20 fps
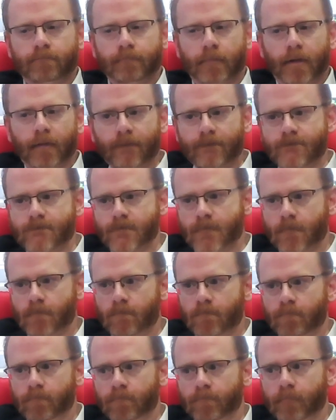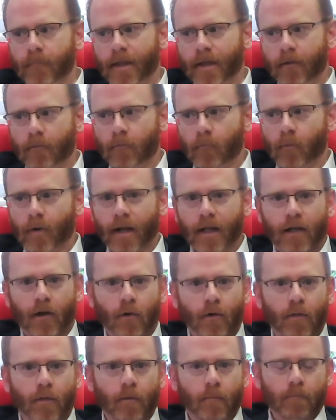but like when I
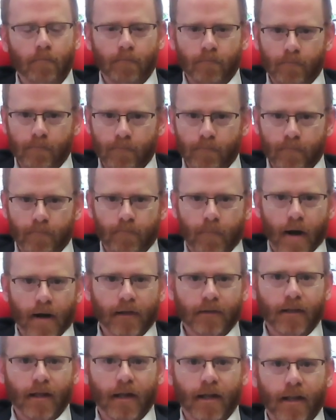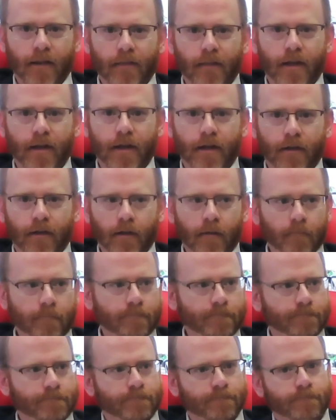go to the Botetourt Athletic Club,
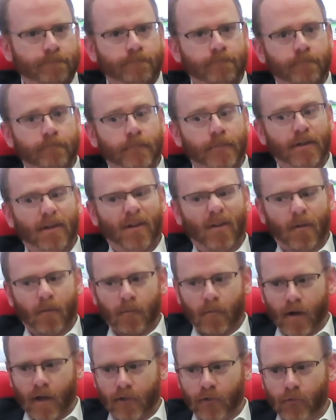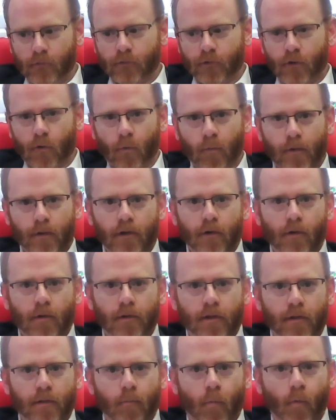I used to go really
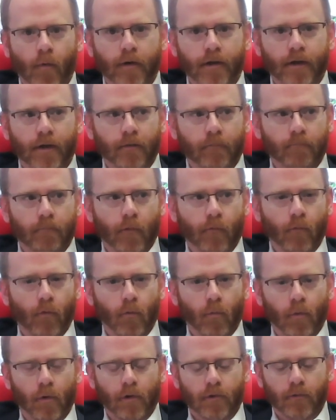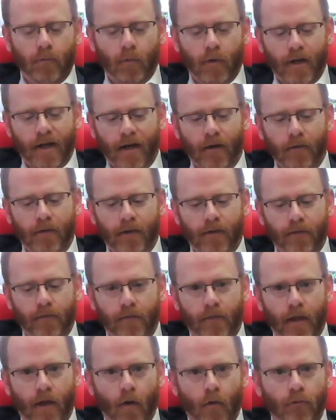early in the morning and before work to work out,
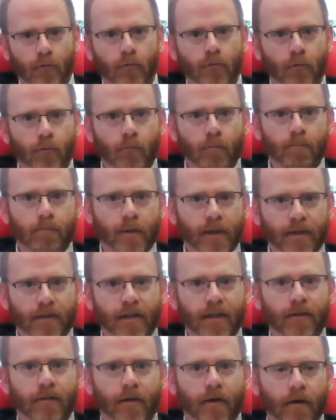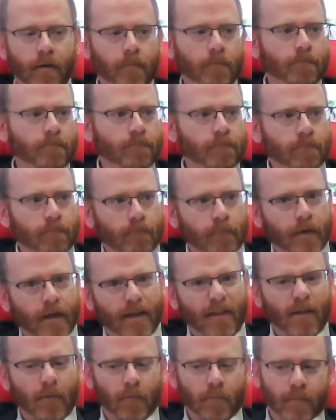and they also do PT there.
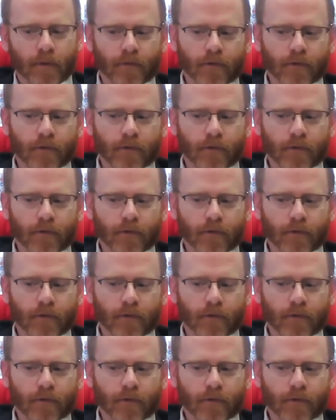And there would